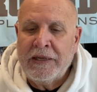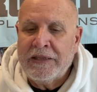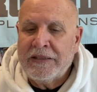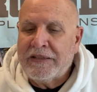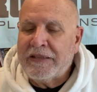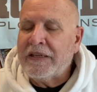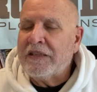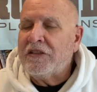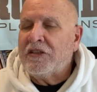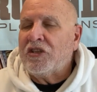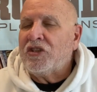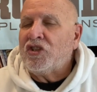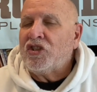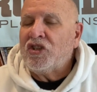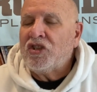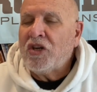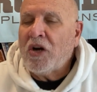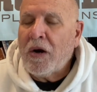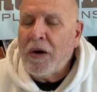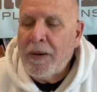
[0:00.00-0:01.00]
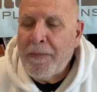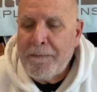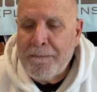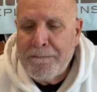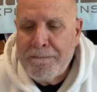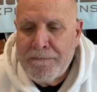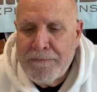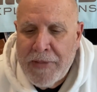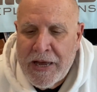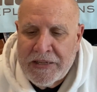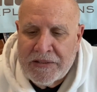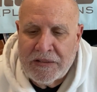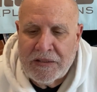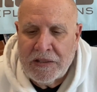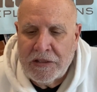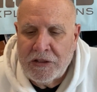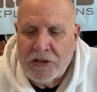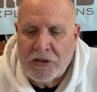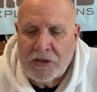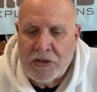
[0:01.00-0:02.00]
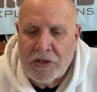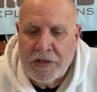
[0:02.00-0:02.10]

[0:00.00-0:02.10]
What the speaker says: sends a sharp message